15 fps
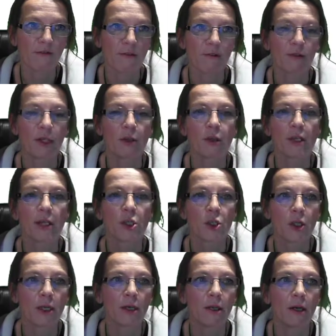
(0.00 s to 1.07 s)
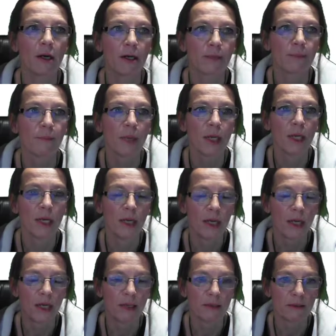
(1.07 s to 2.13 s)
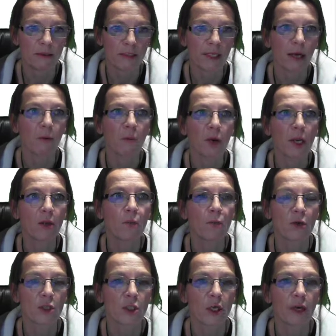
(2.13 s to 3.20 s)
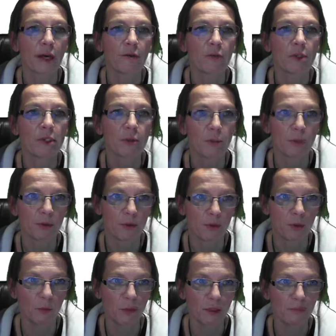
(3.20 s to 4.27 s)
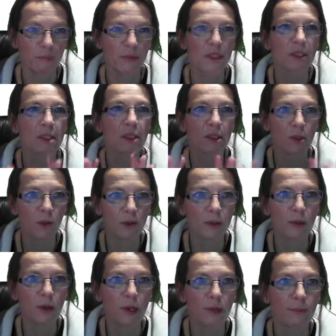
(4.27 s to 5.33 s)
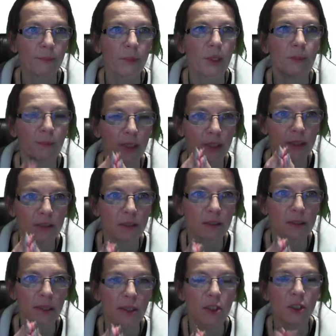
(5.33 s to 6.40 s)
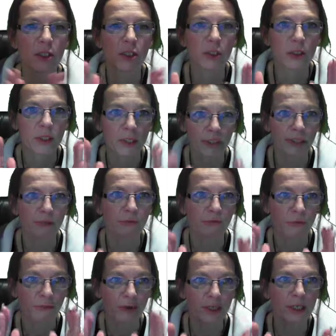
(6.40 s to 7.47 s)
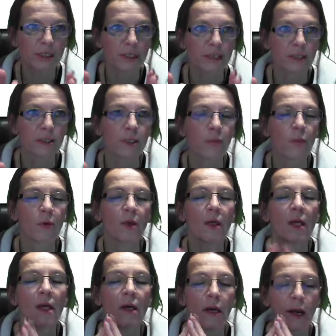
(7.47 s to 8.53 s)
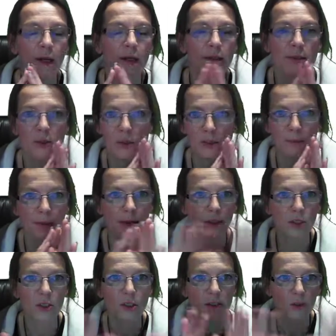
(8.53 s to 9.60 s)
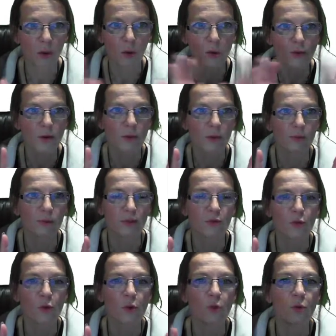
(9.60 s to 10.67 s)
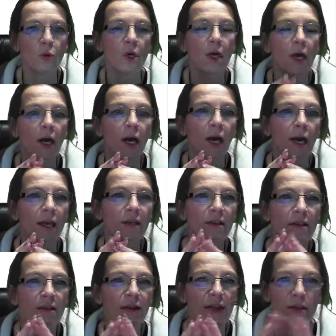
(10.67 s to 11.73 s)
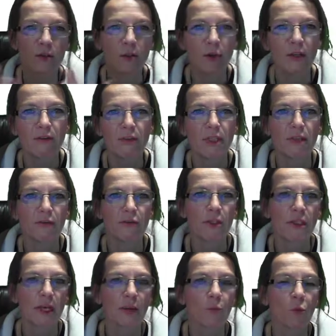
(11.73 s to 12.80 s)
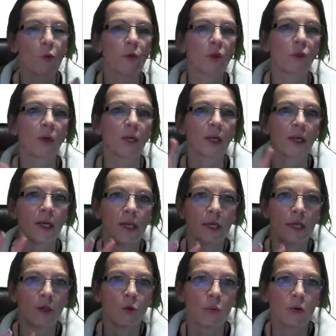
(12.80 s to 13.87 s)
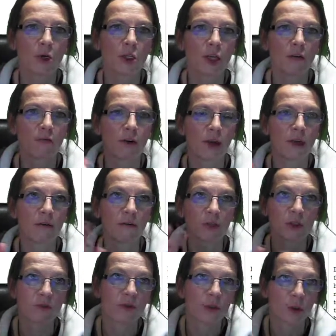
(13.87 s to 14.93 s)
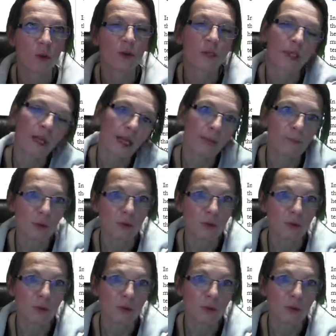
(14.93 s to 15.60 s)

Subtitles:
7, where you can actually say where your project library is supposed to be. This is going to come, but at this stage it's just kind of very easy and simple. Atlas just manages all documents for you, and there's not even a difference anymore between your project file, which was called